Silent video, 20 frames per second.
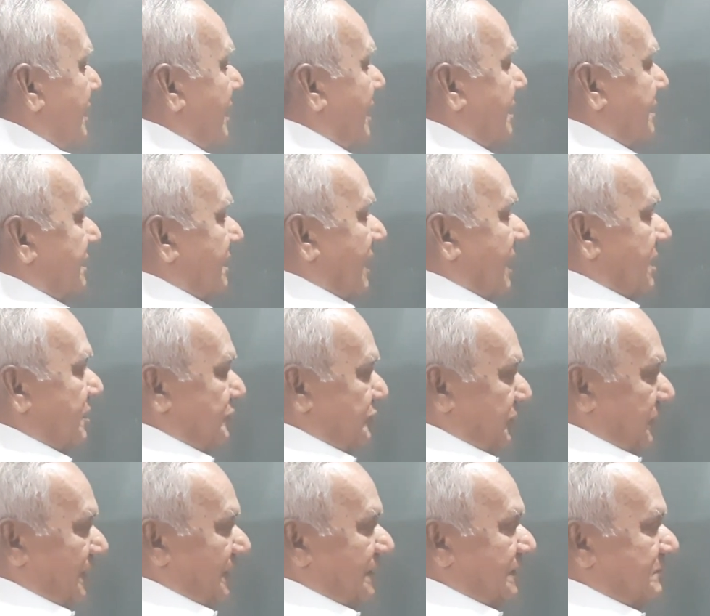at a high
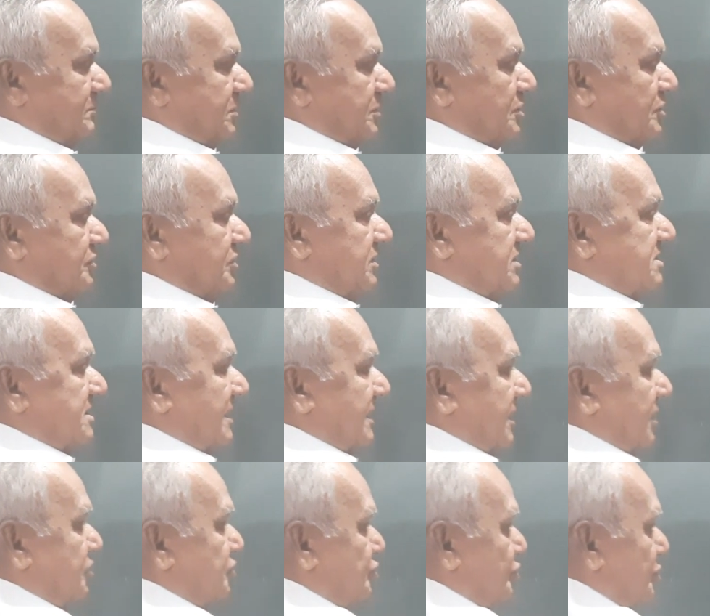field because this is
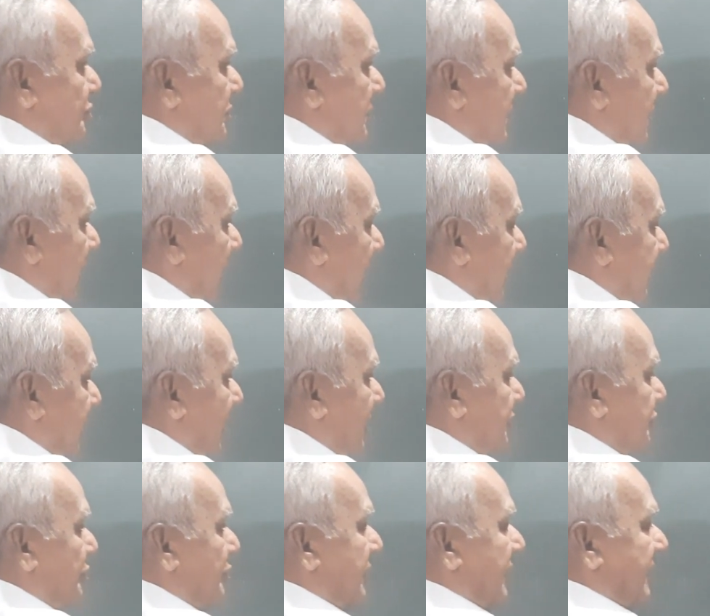attached to an
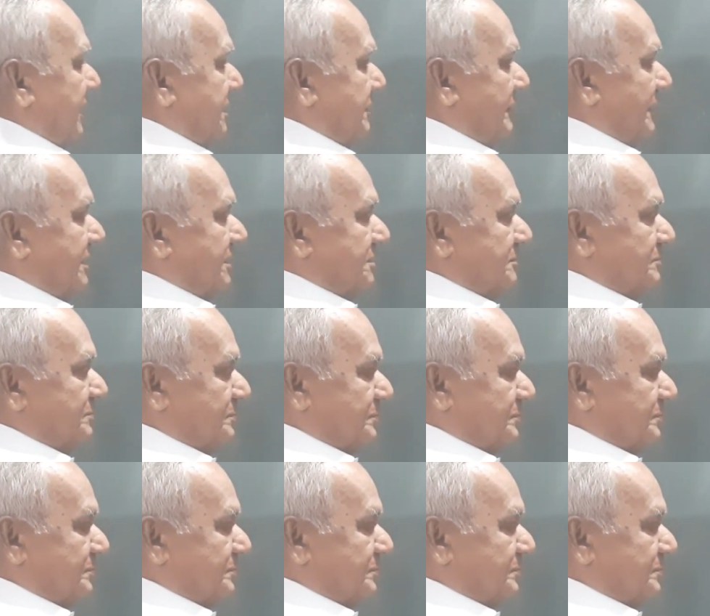electronegative atom.